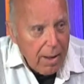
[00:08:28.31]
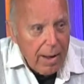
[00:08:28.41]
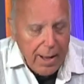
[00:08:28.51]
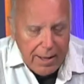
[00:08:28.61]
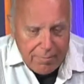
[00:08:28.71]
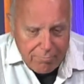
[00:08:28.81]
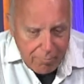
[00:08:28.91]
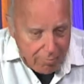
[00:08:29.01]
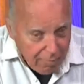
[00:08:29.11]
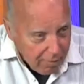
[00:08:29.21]
and
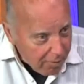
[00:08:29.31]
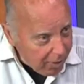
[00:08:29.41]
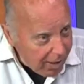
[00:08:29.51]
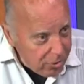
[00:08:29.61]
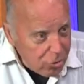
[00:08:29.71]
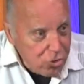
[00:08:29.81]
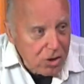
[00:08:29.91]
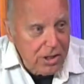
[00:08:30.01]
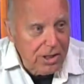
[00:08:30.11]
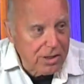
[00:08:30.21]

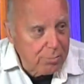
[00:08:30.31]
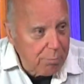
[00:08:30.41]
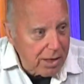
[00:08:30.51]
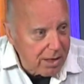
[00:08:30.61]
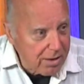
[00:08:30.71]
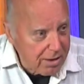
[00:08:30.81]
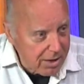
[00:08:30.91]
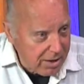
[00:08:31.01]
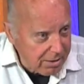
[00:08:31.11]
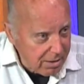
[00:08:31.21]
energy is being
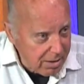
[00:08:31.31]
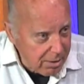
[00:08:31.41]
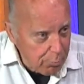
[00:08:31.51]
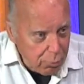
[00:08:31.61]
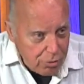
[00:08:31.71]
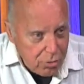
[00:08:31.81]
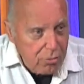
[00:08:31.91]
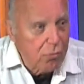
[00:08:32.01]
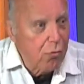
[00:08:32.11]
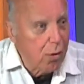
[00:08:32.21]
constantly
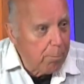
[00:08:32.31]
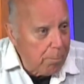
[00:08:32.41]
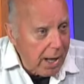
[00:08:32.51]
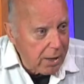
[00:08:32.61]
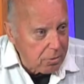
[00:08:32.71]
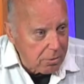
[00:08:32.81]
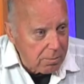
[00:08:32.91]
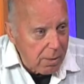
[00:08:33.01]
produced from matter.